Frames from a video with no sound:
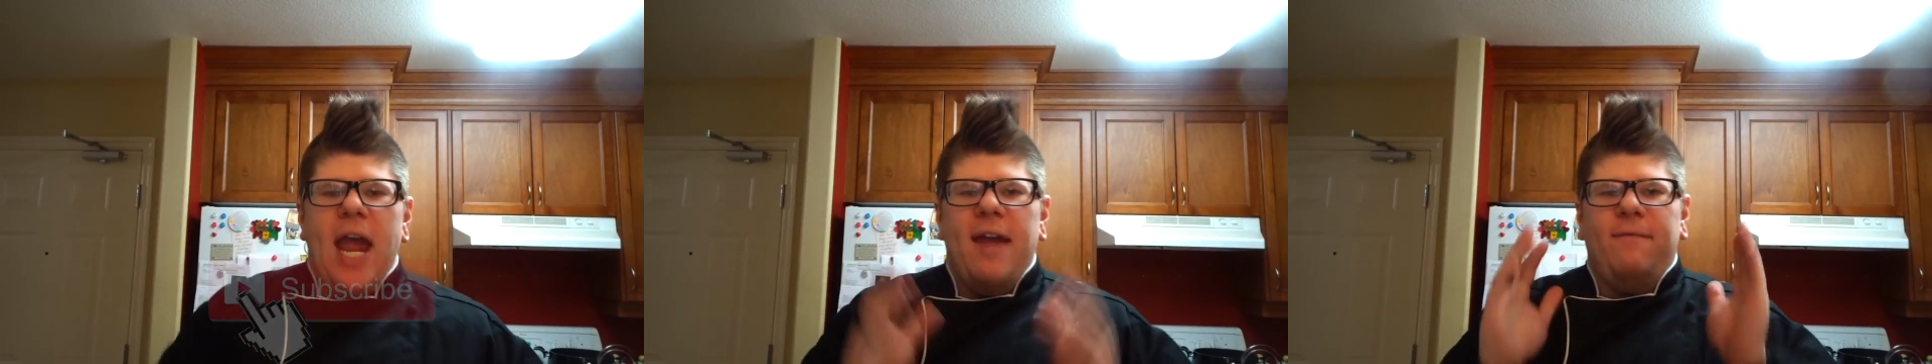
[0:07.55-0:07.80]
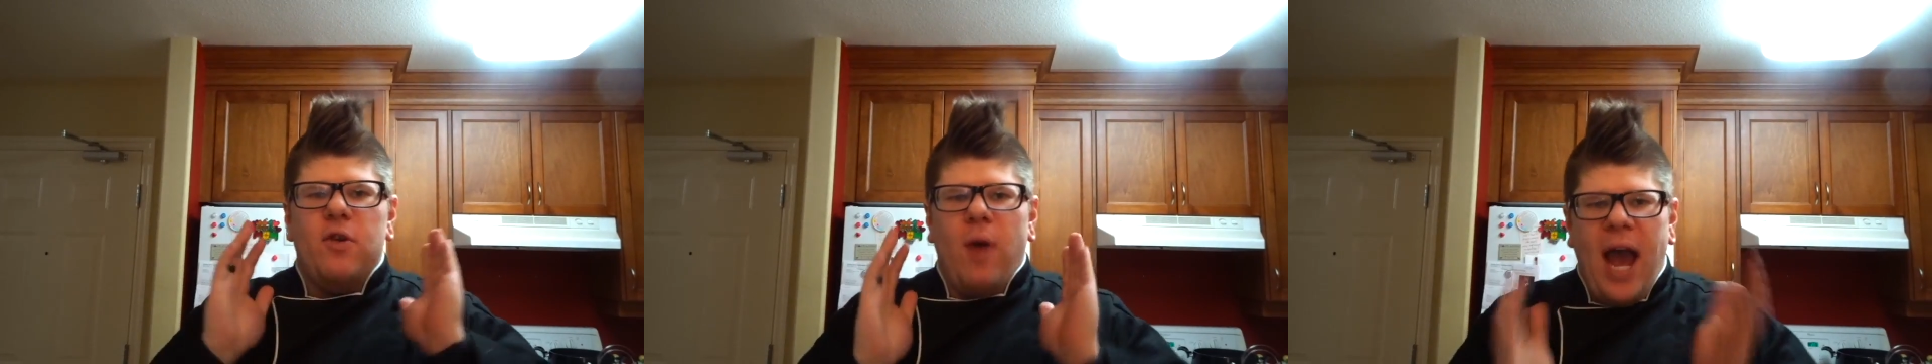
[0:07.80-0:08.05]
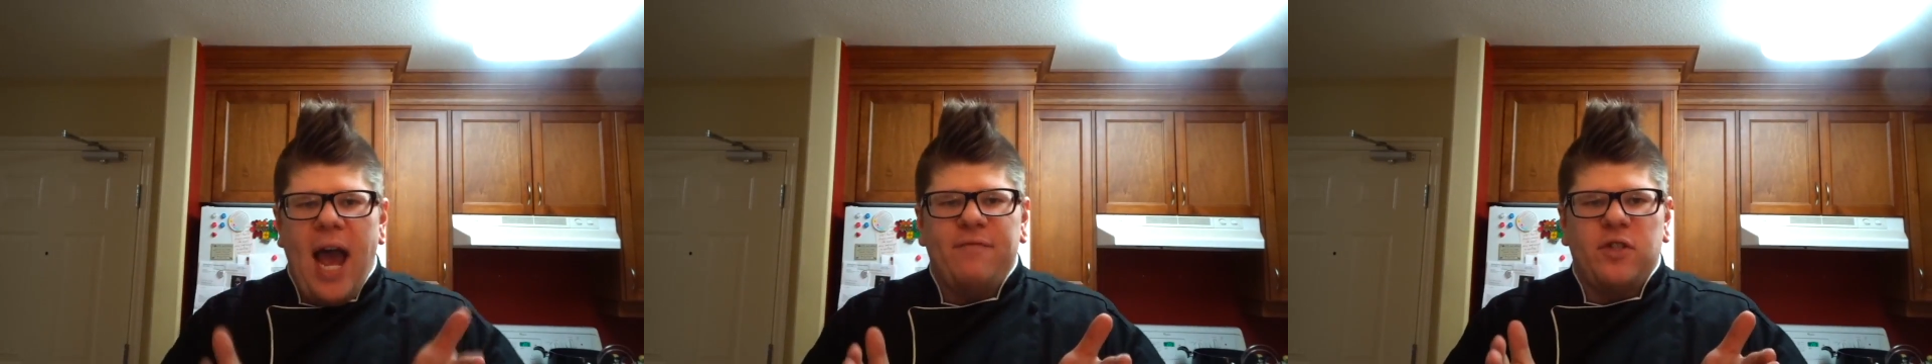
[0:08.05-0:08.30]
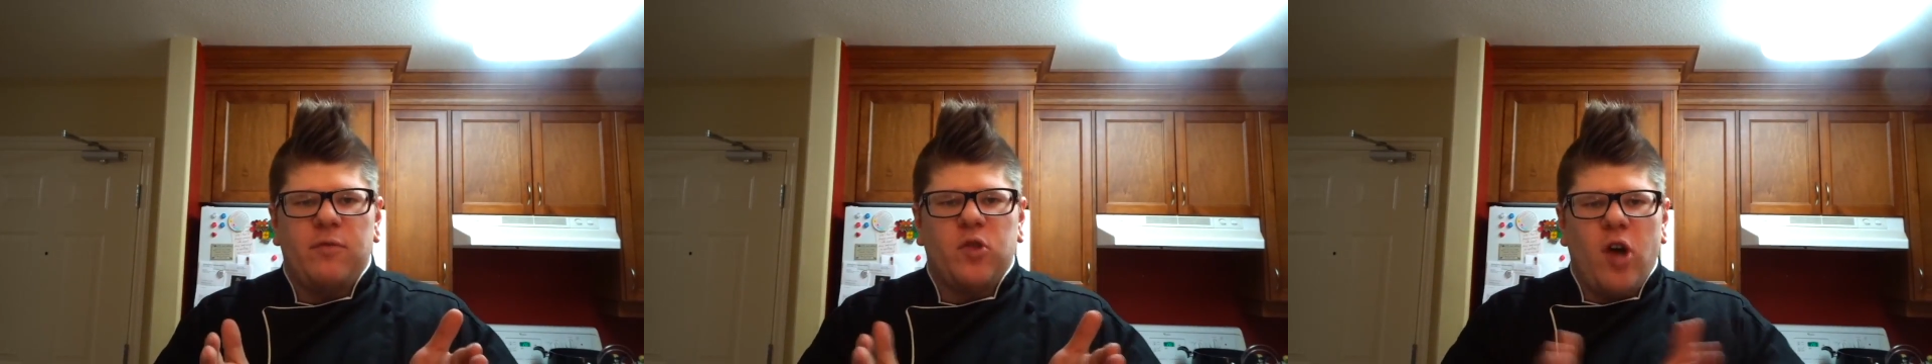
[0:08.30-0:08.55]
If you
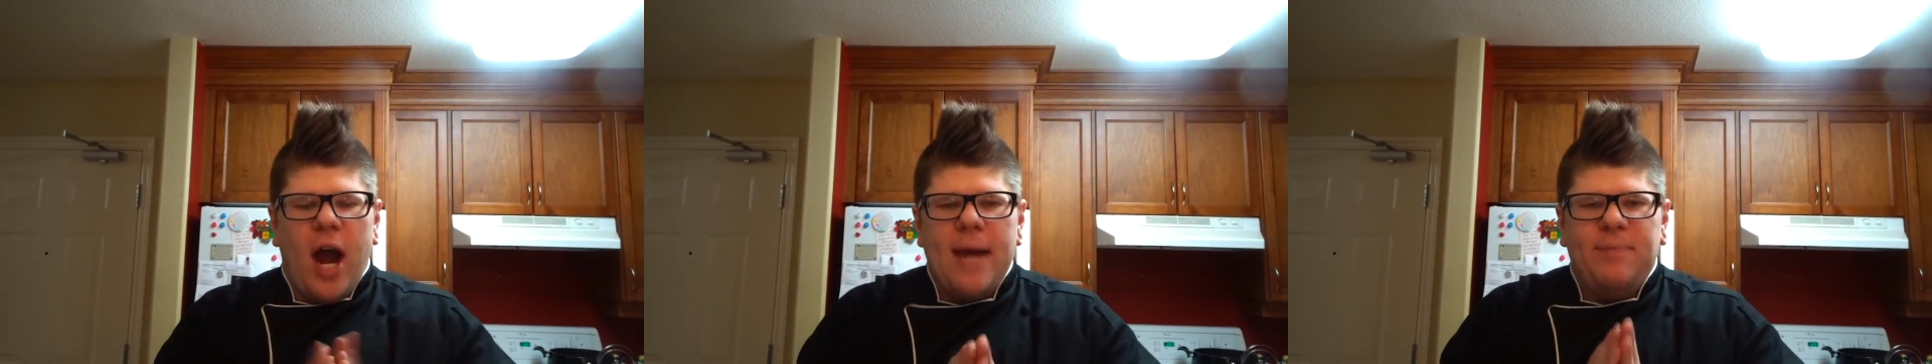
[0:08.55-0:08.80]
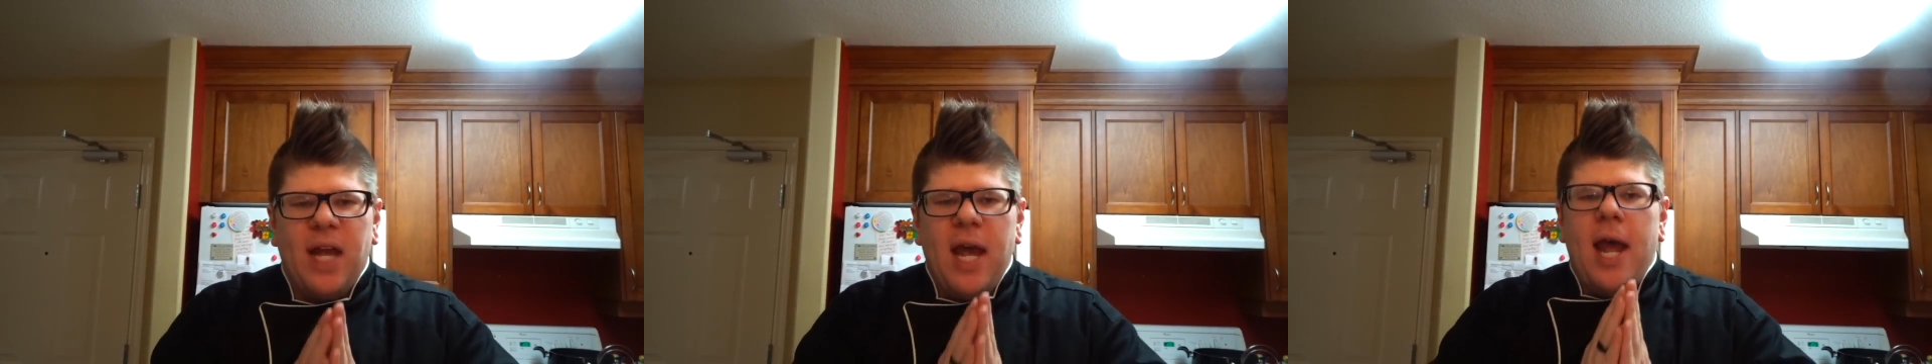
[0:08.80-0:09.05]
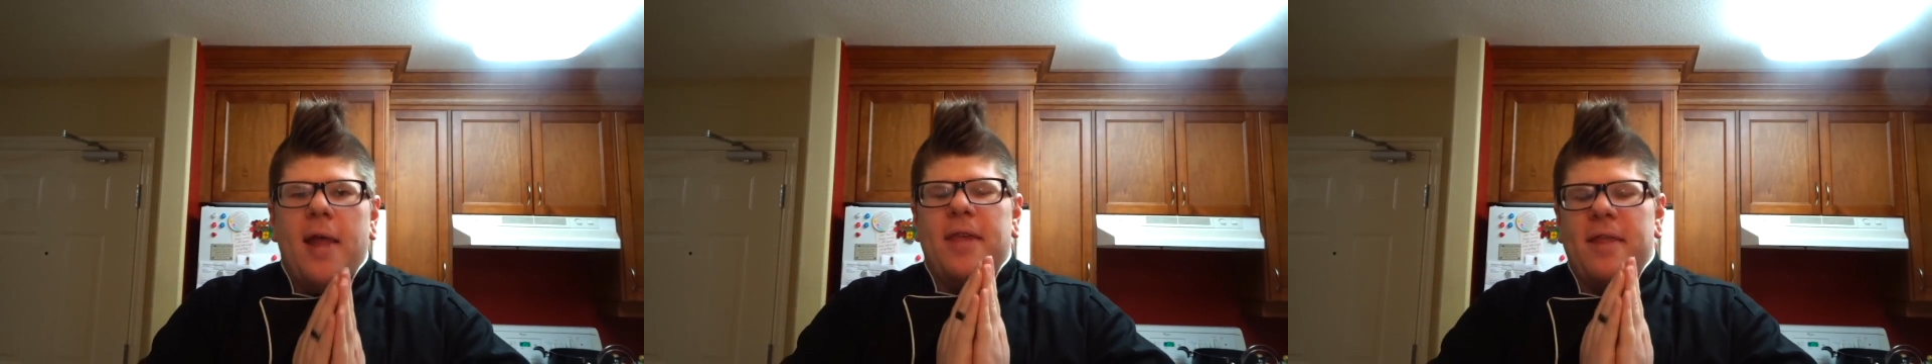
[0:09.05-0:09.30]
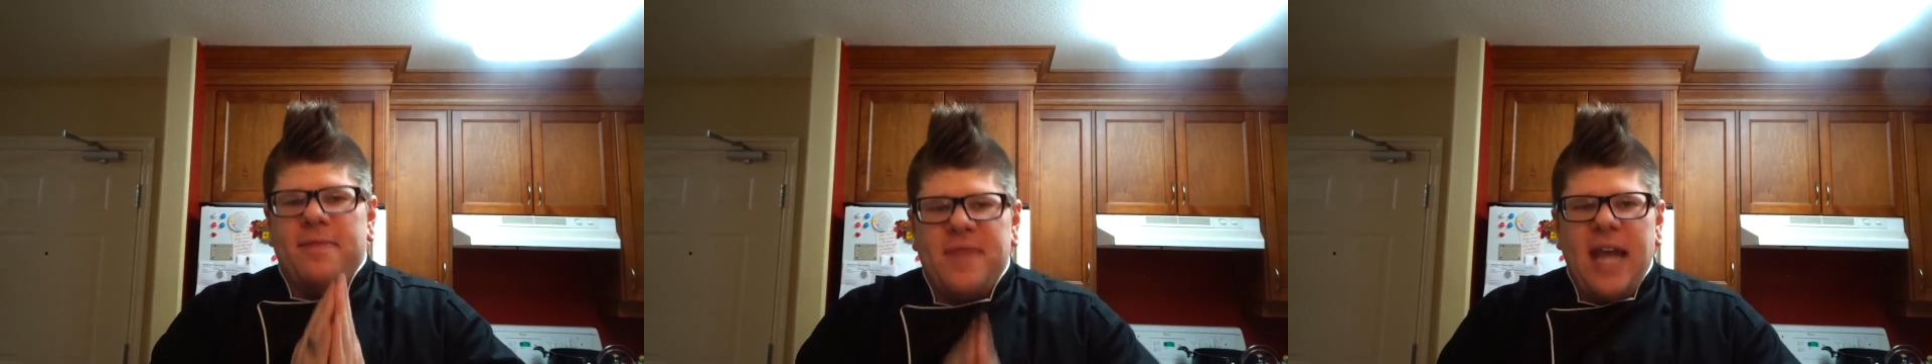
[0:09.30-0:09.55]
have subscribed,
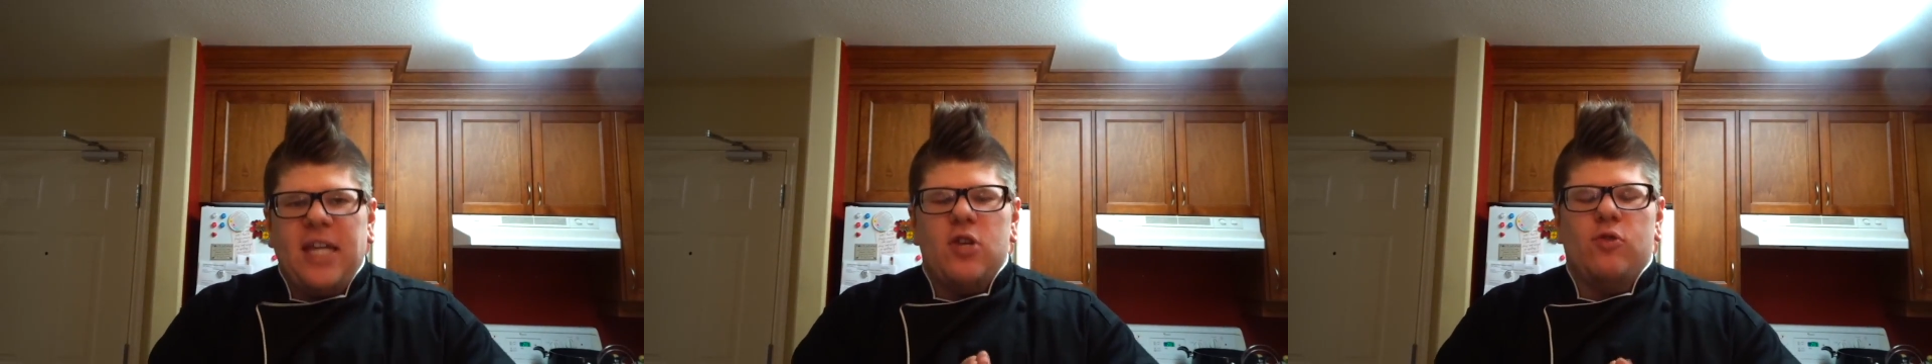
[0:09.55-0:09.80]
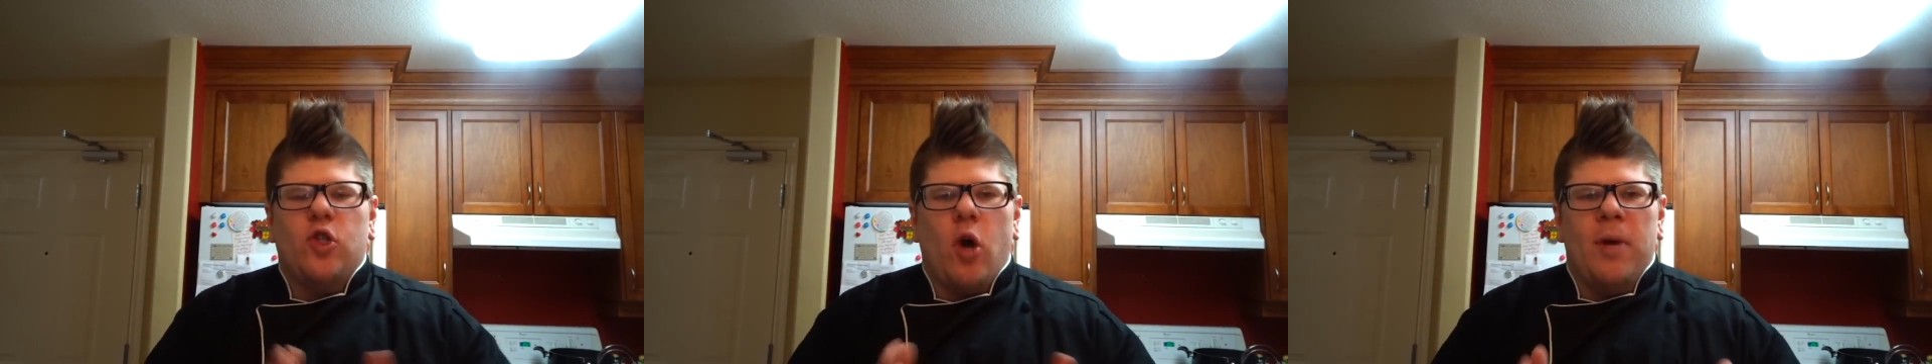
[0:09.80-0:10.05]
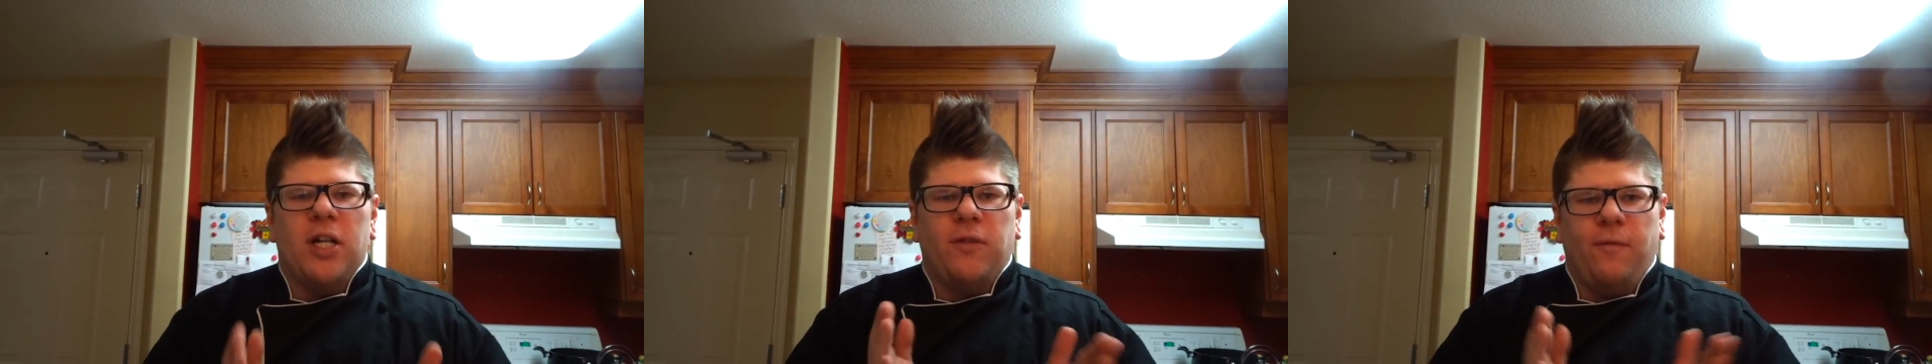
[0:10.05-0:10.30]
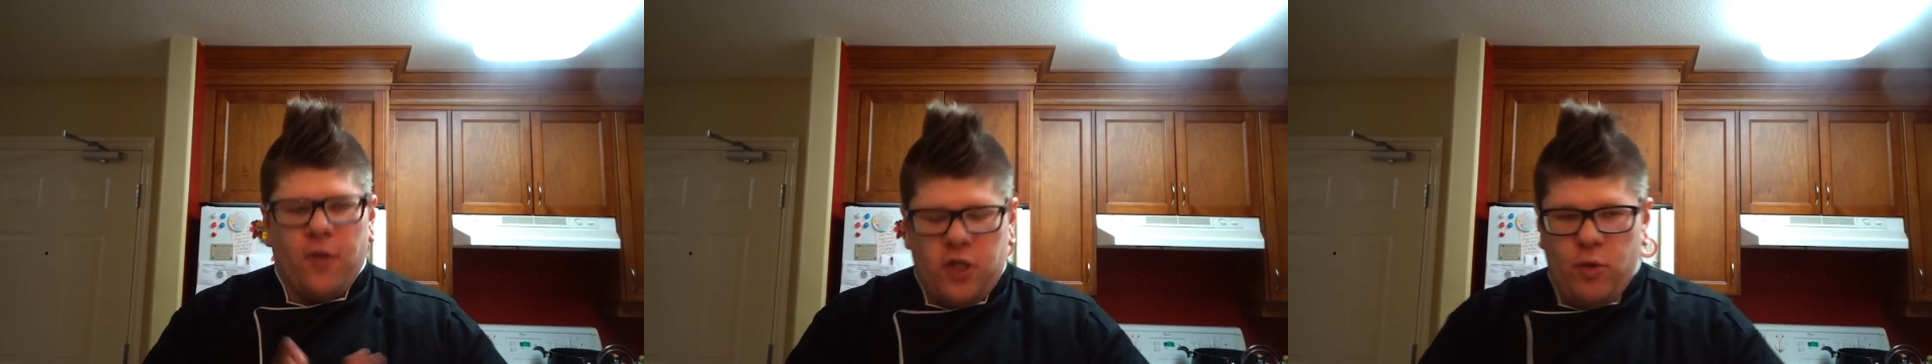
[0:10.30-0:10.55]
then thank you so
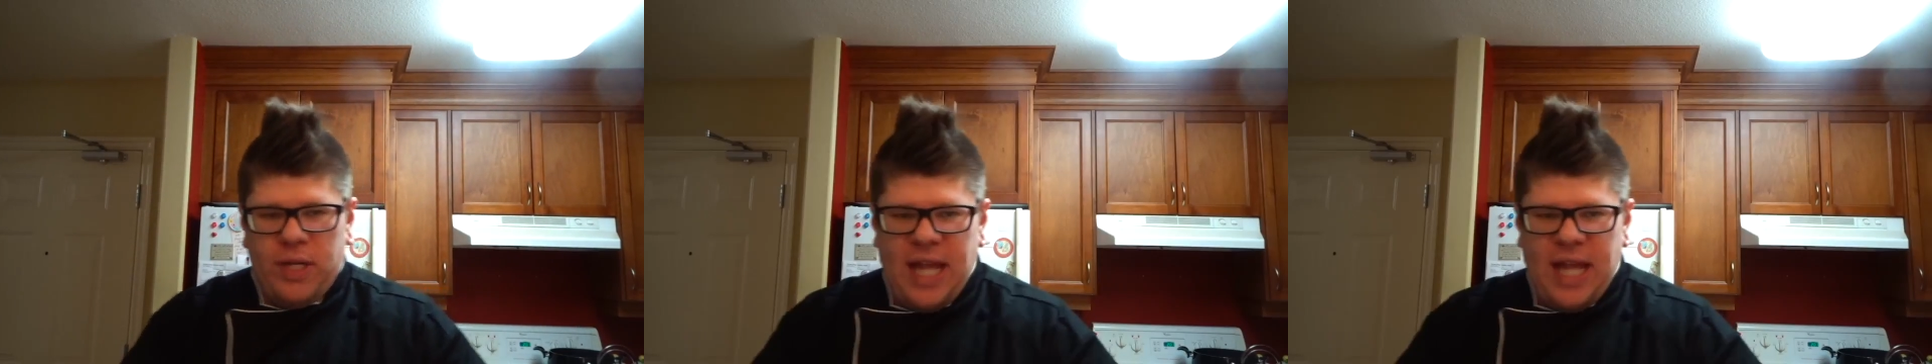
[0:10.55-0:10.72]
much for doing